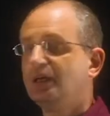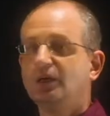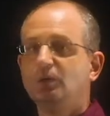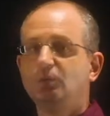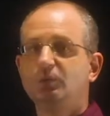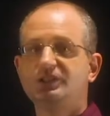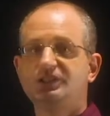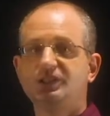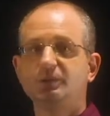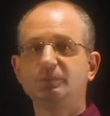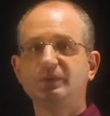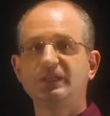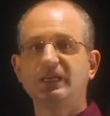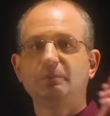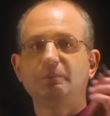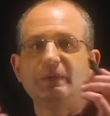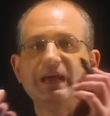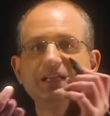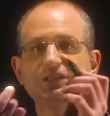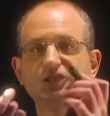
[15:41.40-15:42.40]
we simply
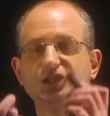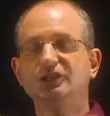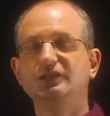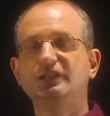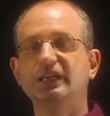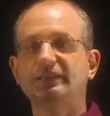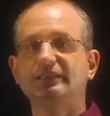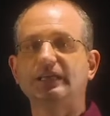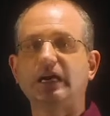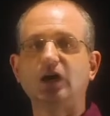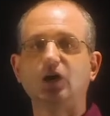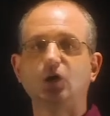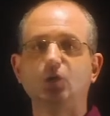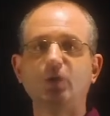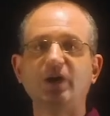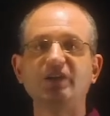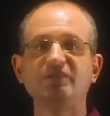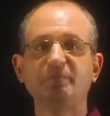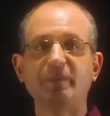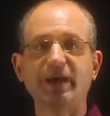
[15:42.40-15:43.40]
imagine that our
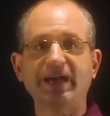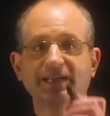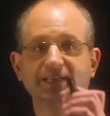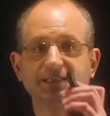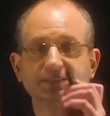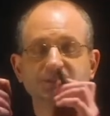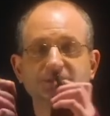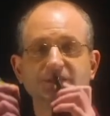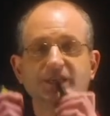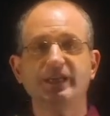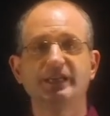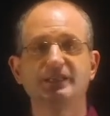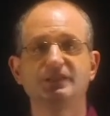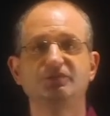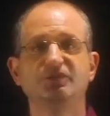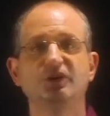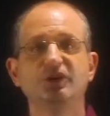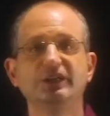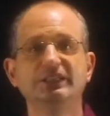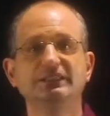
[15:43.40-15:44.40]
wave packet is
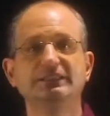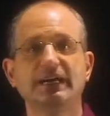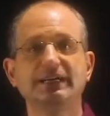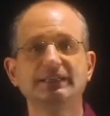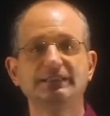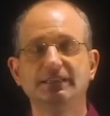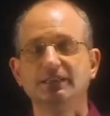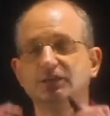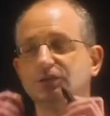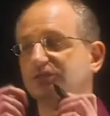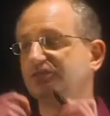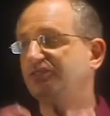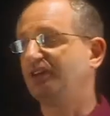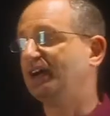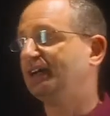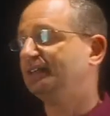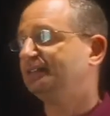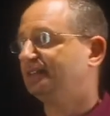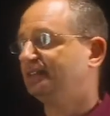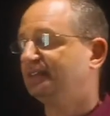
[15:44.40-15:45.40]
very tightly
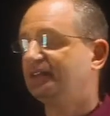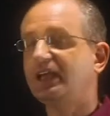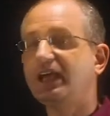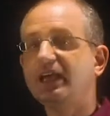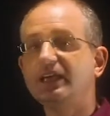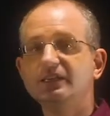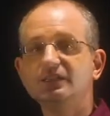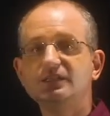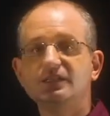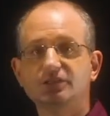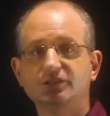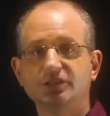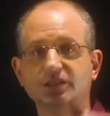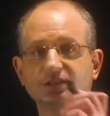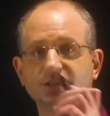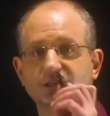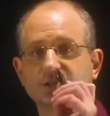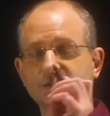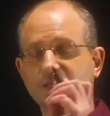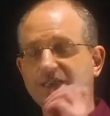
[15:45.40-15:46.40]
confined in k, such
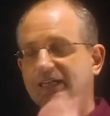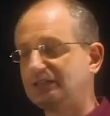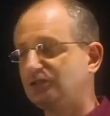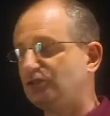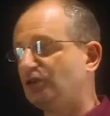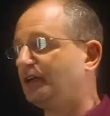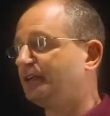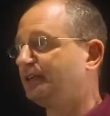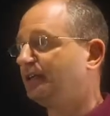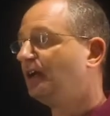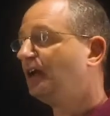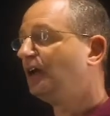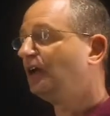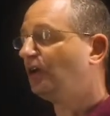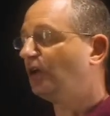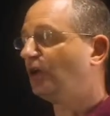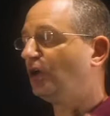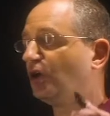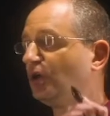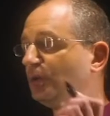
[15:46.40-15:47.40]
that our electron
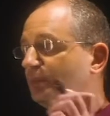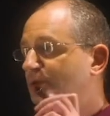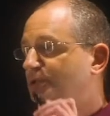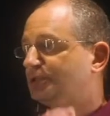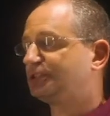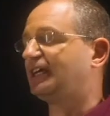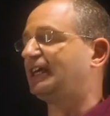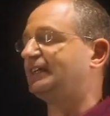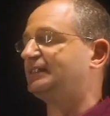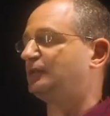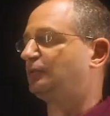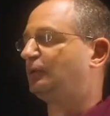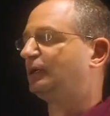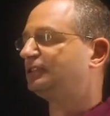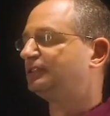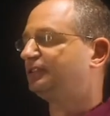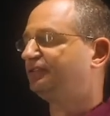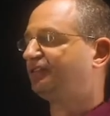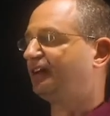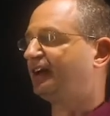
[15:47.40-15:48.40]
almost has a
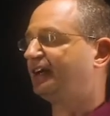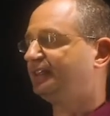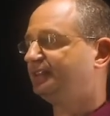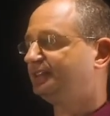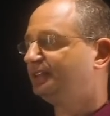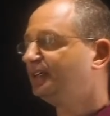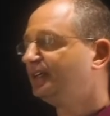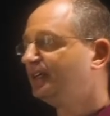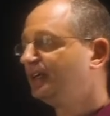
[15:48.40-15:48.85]
well-defined